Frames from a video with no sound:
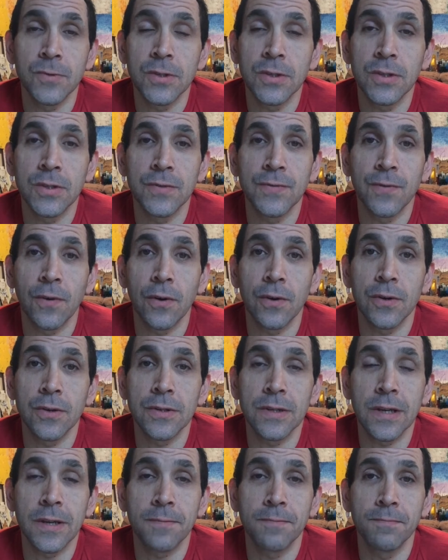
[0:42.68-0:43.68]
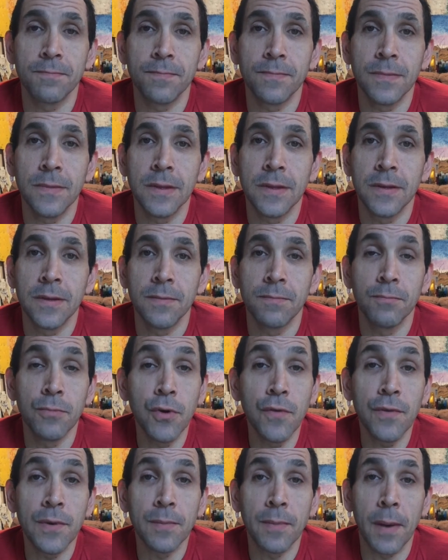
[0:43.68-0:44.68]
as far as like
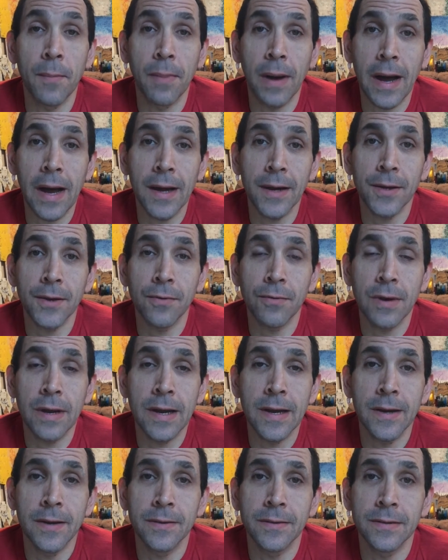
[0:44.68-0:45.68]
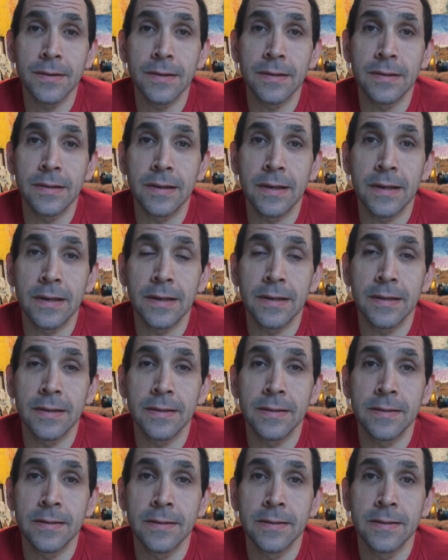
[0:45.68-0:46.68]
moving my body around,
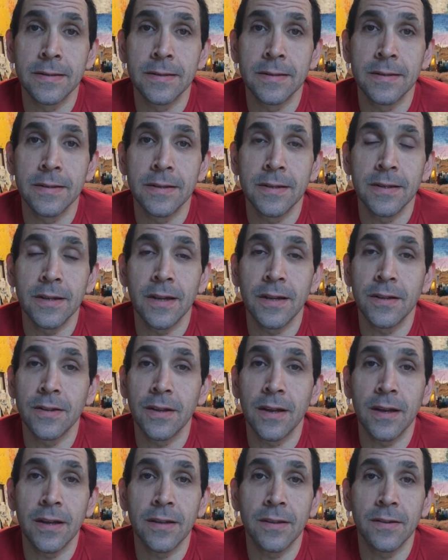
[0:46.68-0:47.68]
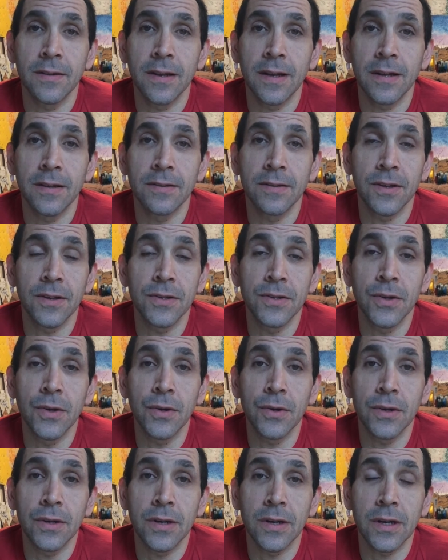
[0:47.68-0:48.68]
and I hadn't done
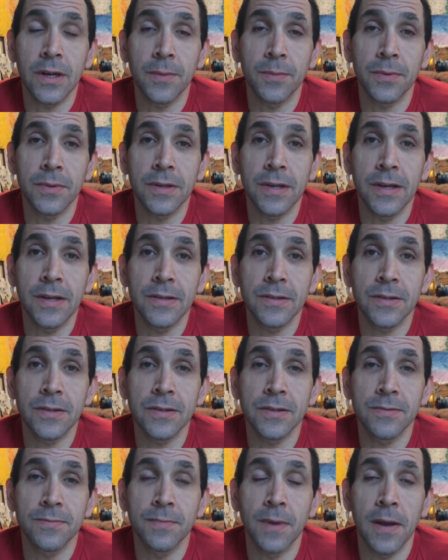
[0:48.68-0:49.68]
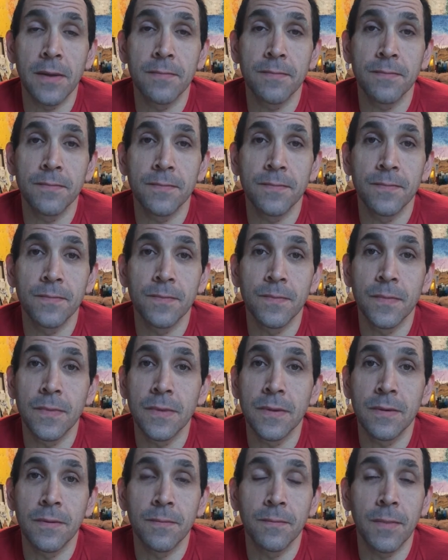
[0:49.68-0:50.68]
yoga in a couple days because
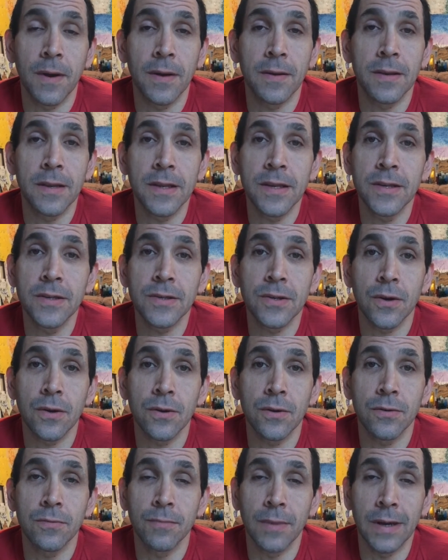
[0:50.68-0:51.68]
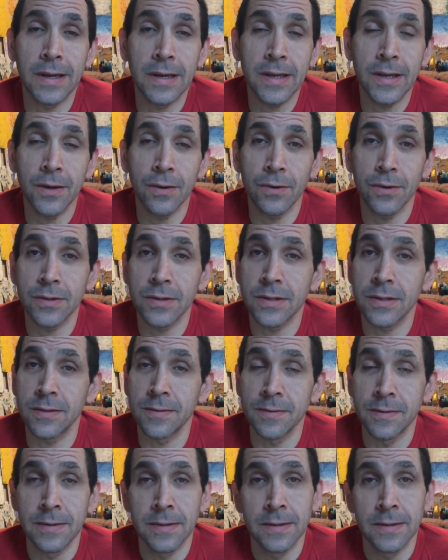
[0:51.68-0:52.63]
my knees hurt. My knee hurts, and